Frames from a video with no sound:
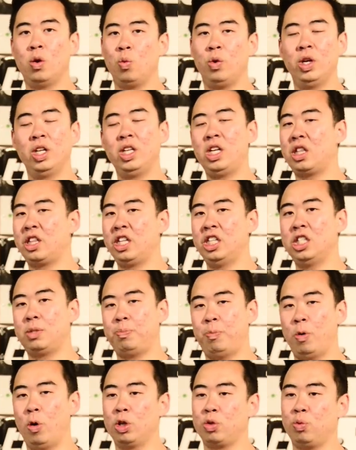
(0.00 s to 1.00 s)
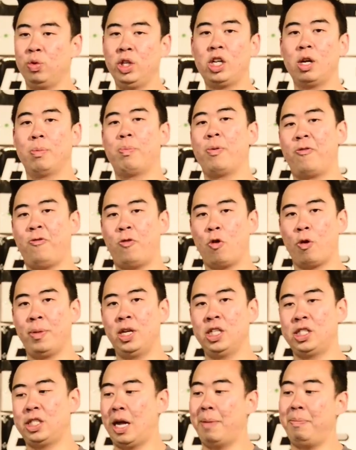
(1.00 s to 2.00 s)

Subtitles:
really thin spokes, really good performance.